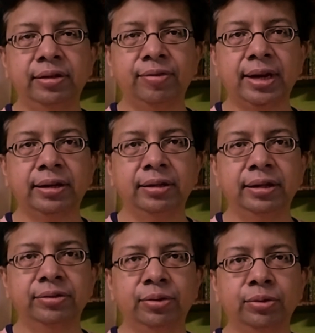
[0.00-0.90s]
In fact,
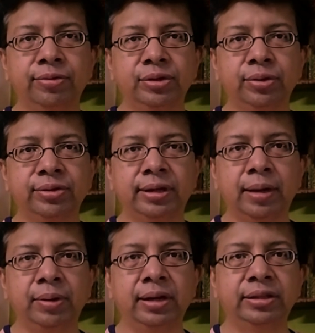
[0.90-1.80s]
earnings growth, which was in
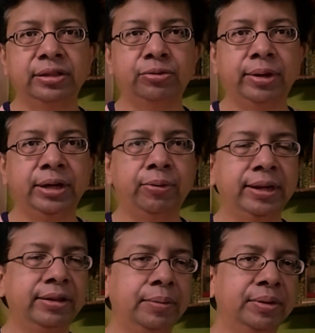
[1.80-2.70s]
double digits,
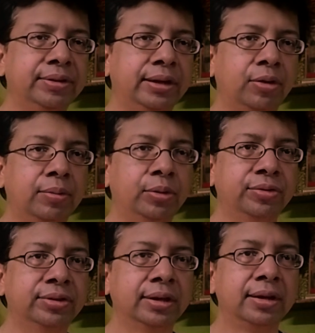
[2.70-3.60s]
23%
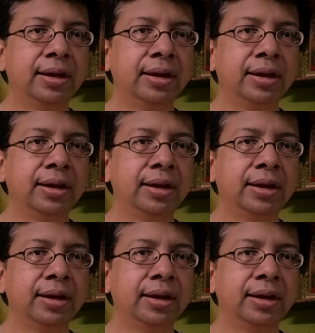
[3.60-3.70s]
almost,